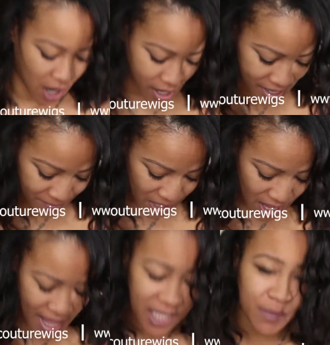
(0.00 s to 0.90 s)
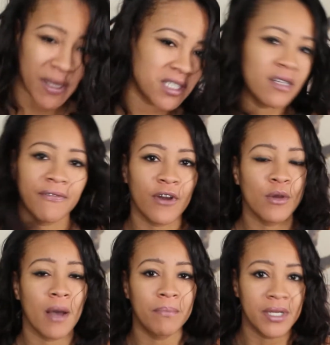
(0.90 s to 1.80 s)
Alright, especially for
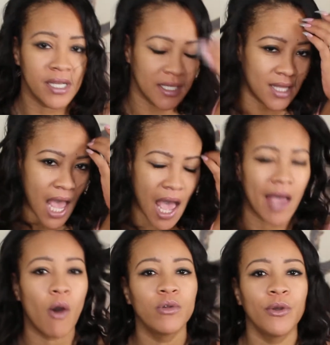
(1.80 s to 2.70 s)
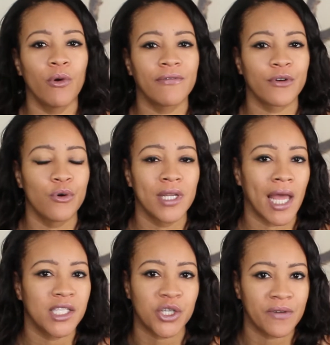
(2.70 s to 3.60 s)
companies that only offer
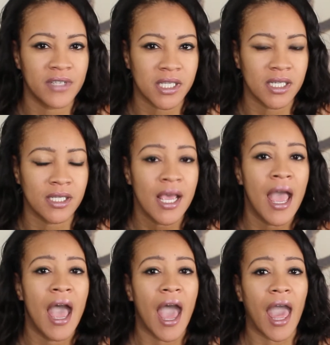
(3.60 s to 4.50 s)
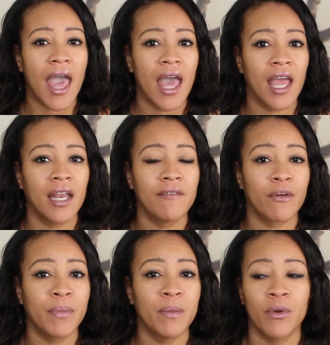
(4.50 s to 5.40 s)
online services and
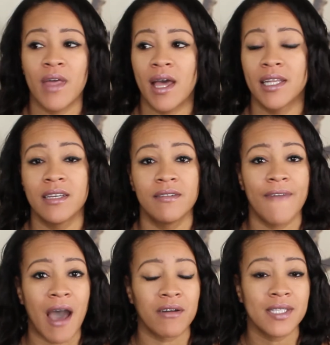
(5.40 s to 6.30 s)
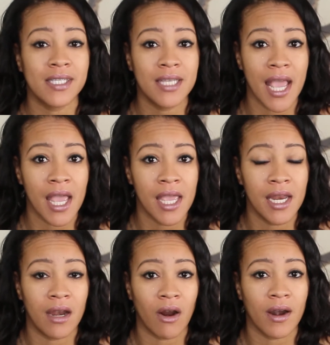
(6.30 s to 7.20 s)
for people that live out of
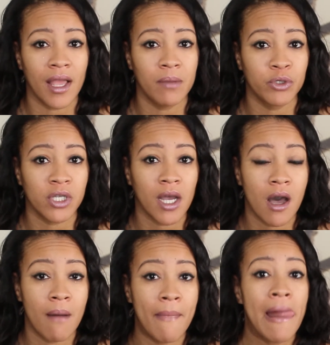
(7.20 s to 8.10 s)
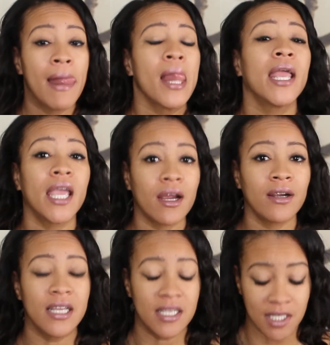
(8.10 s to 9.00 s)
state and aren't able to come. Here
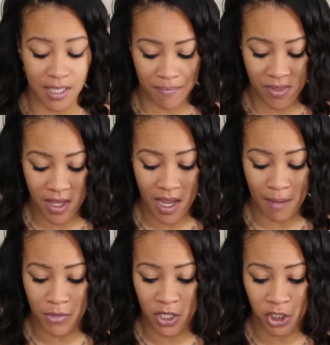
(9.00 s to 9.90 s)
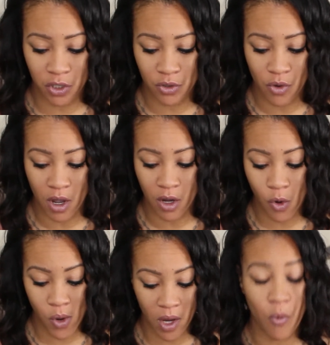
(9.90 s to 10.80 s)
is something I'm going to show you, a
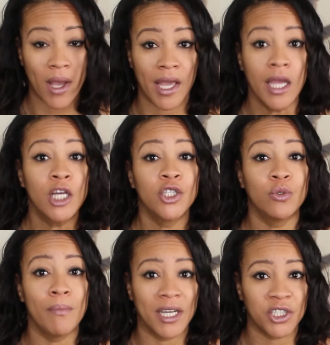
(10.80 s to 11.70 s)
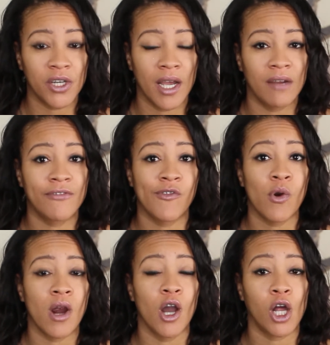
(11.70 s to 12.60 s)
quick way to measure your head
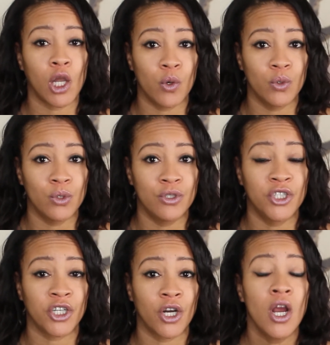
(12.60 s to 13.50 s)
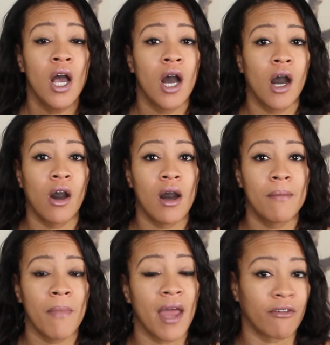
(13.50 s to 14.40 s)
for a closure
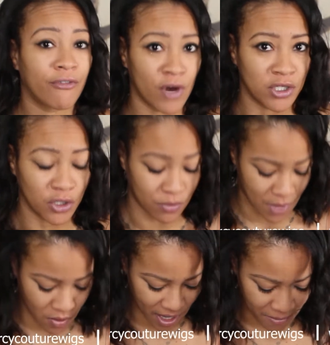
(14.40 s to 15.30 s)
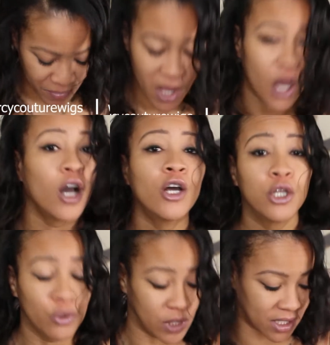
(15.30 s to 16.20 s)
and a frontal. Okay,
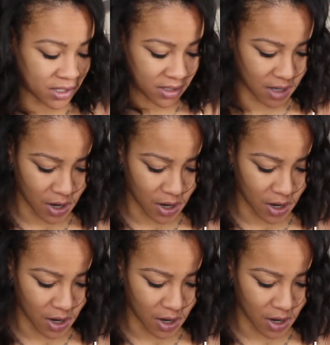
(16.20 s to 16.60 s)
glueless.